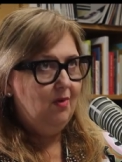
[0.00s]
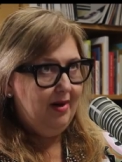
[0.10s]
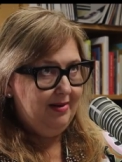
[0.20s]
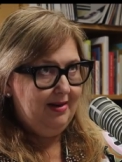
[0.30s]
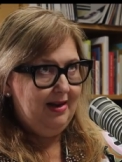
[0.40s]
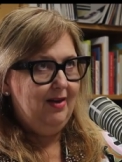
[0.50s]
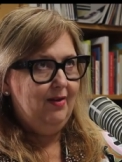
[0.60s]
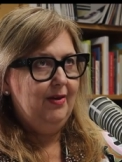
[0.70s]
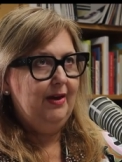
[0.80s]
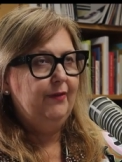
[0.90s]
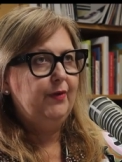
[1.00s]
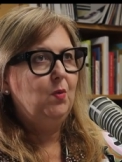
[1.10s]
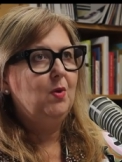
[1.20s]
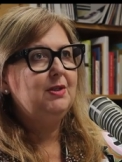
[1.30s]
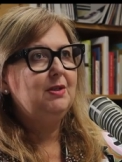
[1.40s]
right now if
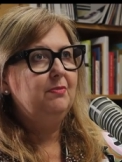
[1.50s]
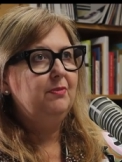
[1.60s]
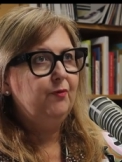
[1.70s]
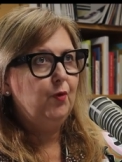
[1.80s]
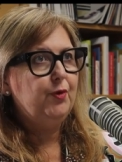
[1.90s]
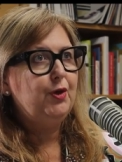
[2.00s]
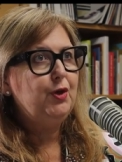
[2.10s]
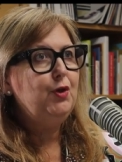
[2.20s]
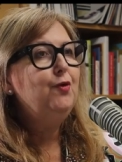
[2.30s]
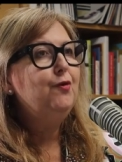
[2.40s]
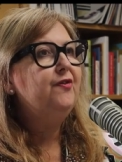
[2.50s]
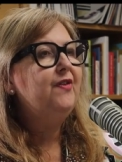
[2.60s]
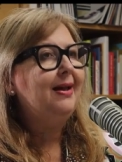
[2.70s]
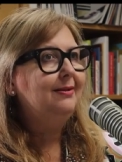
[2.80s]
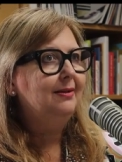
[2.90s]
it wasn't for the new
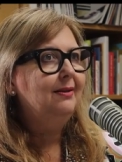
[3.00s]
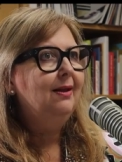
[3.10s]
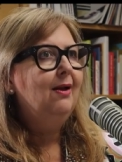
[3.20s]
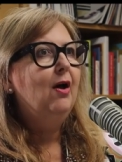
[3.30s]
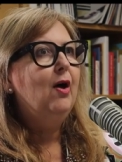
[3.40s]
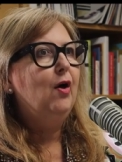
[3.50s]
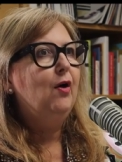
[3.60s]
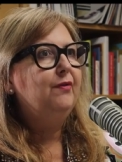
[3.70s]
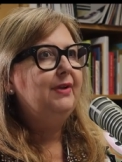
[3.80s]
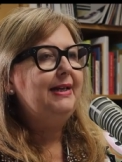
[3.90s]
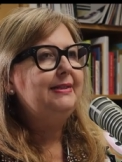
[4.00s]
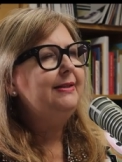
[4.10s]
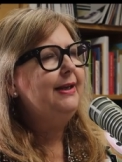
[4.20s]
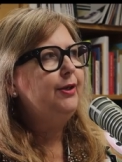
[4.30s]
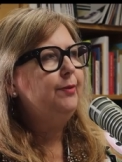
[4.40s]
funnel of
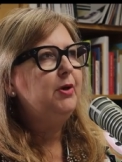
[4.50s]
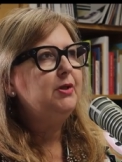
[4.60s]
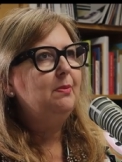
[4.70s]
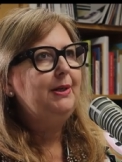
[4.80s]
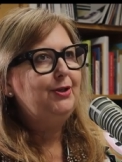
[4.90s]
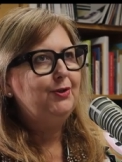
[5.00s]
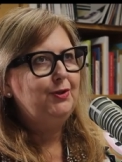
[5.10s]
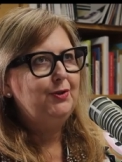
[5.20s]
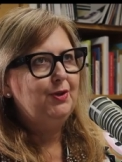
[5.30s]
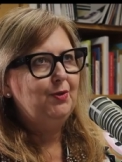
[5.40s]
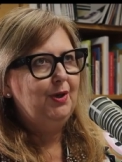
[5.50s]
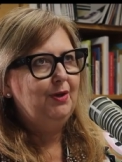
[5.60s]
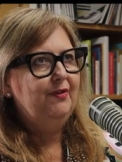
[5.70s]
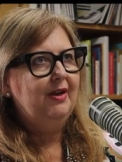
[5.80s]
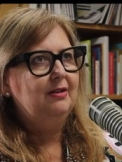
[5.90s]
leads. And they possibly don't use the
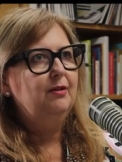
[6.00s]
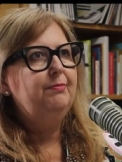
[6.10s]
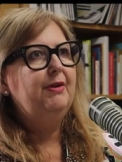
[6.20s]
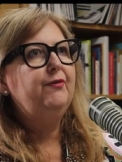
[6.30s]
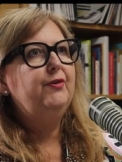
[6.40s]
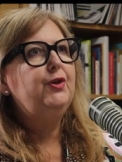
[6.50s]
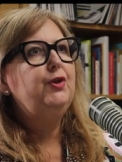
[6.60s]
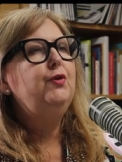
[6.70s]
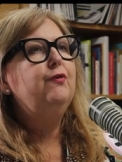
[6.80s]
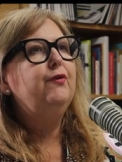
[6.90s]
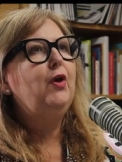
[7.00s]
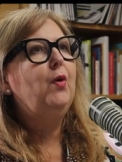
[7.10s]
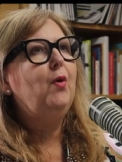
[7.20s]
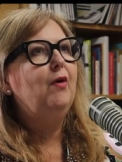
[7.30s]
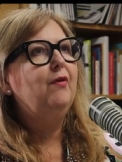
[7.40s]
word funnel, but for the new
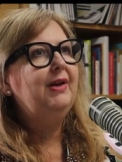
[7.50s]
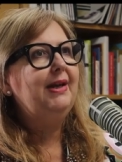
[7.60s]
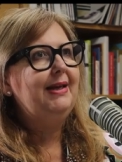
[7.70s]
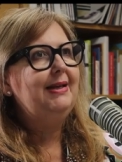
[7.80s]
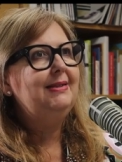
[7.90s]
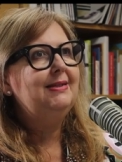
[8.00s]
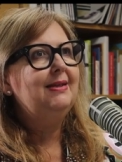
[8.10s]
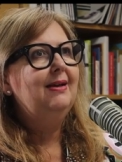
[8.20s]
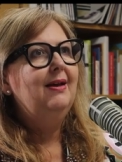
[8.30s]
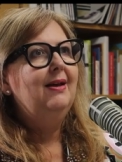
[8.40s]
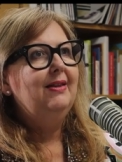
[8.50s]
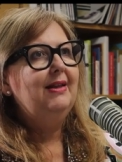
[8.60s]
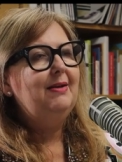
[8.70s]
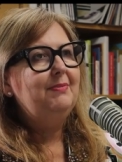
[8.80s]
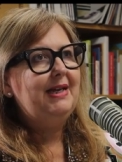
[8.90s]
flow of leads
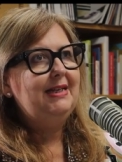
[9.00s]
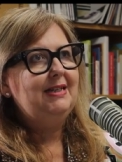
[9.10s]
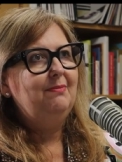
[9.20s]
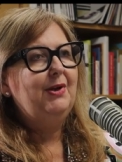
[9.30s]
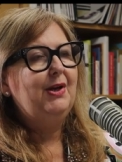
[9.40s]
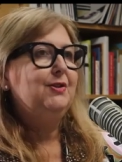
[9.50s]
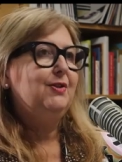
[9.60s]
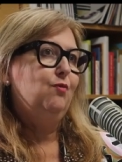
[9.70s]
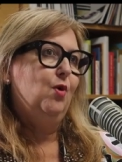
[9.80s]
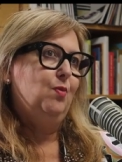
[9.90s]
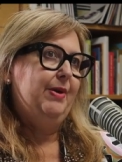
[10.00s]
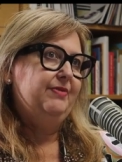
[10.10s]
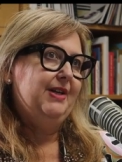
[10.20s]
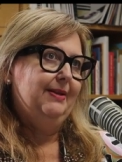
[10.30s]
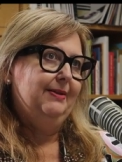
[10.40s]
that I'm getting because of what
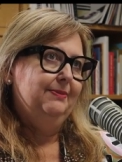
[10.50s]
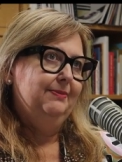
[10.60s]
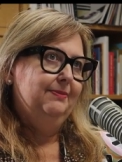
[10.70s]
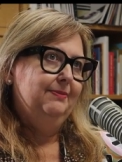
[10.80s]
we've done.